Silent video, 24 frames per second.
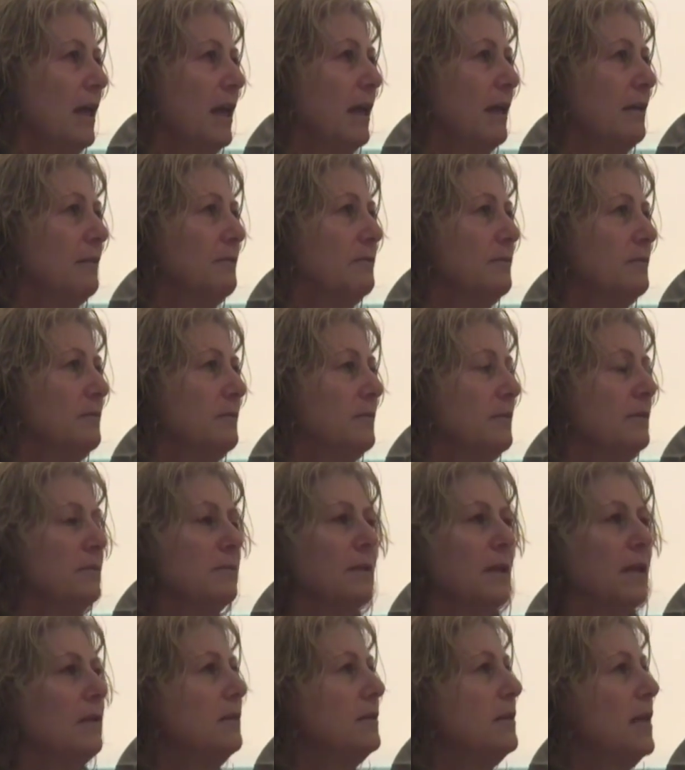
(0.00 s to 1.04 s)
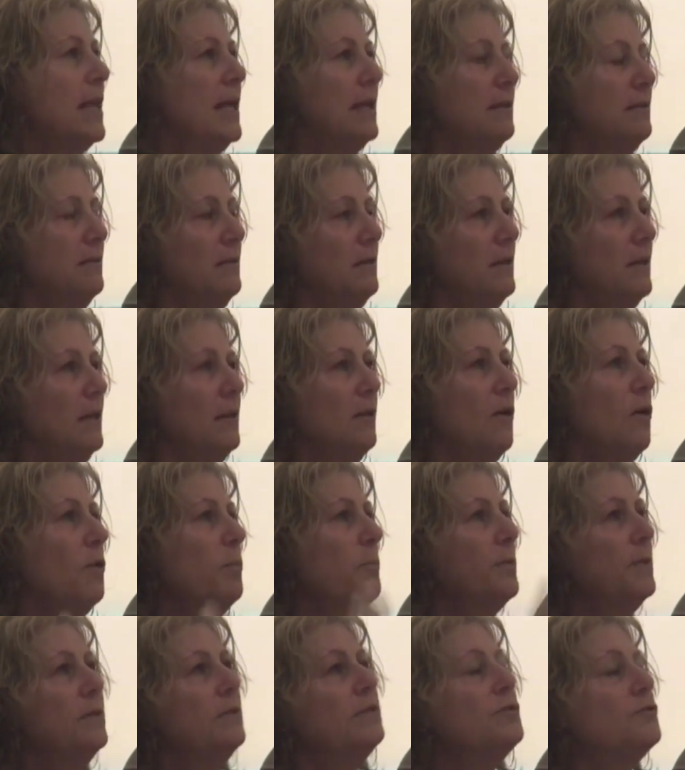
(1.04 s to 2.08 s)
And it, it, it
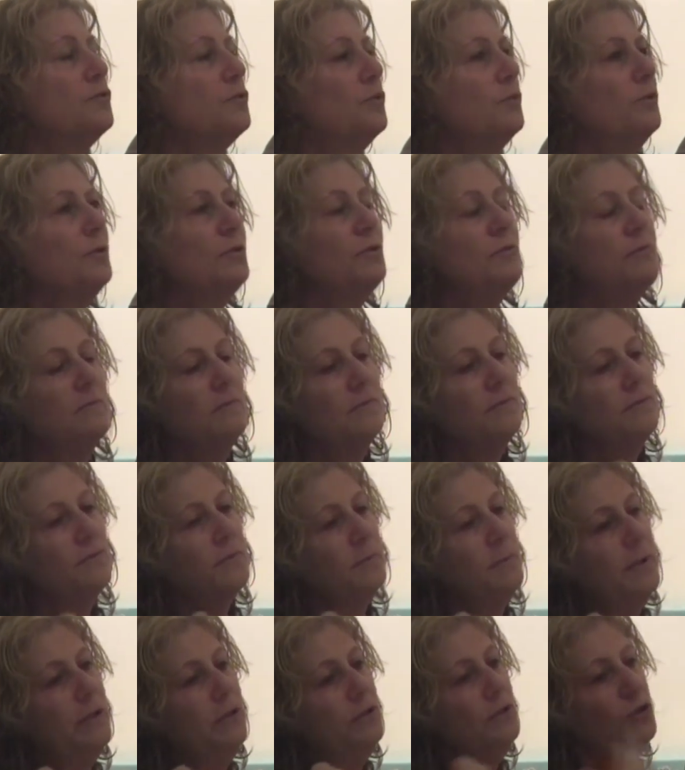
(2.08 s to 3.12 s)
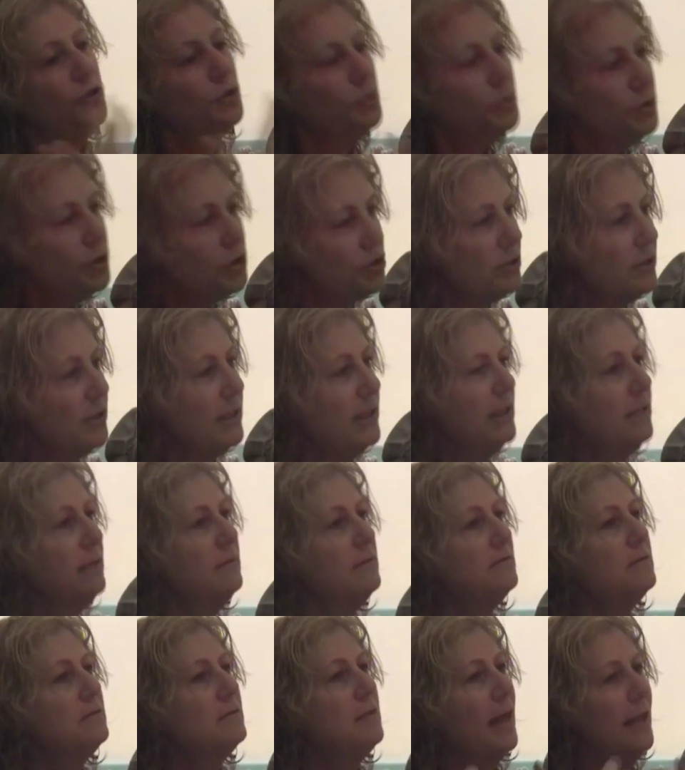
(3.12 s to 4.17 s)
opens doors for me Jewishly,
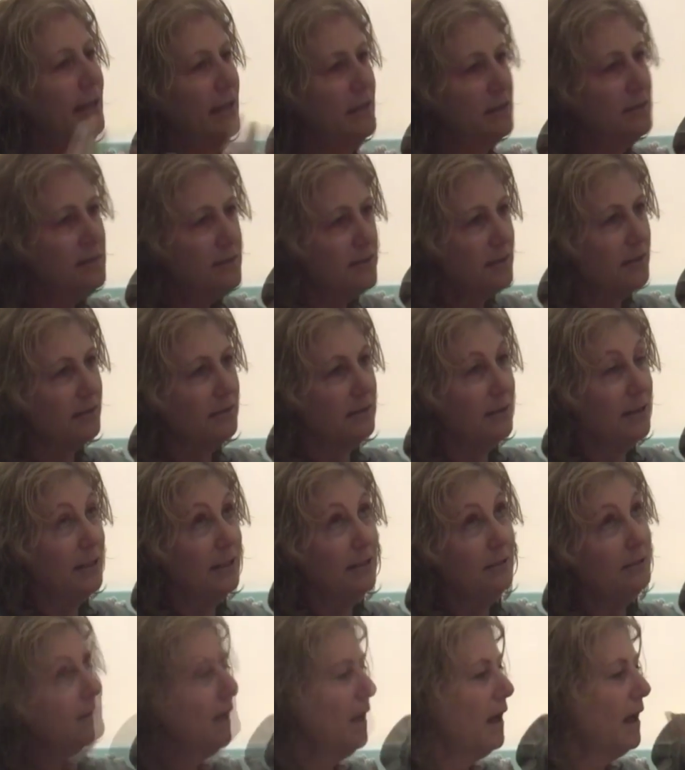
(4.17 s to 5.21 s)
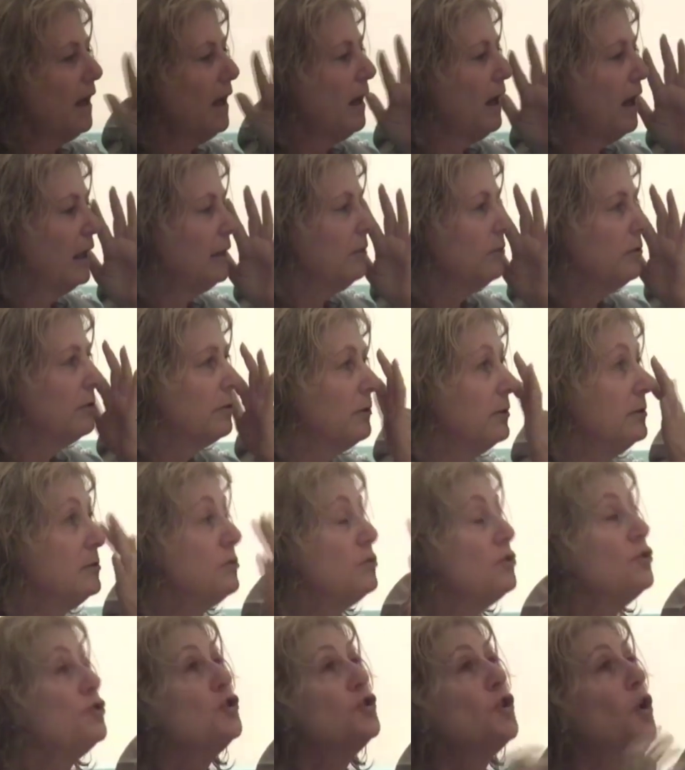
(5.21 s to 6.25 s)
Zionistically. I learned
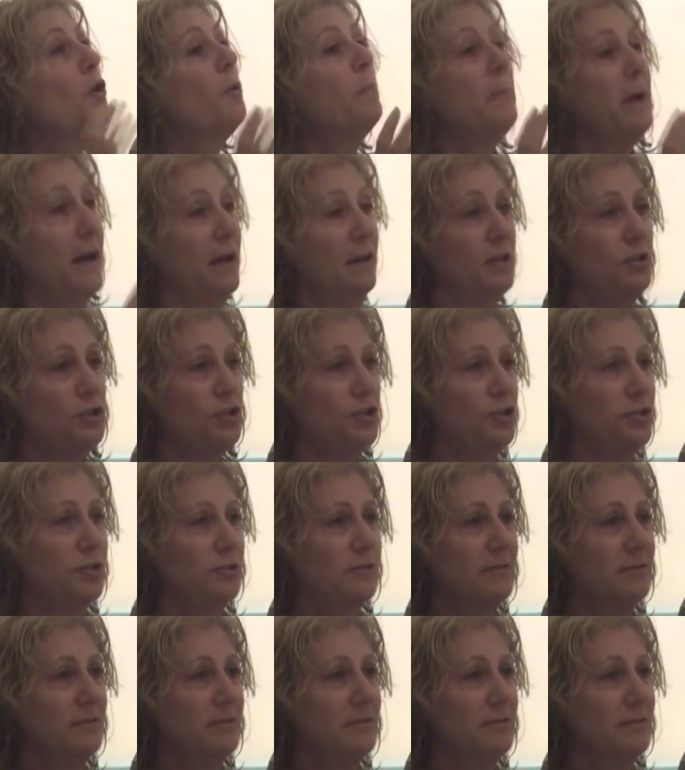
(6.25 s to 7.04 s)
so much.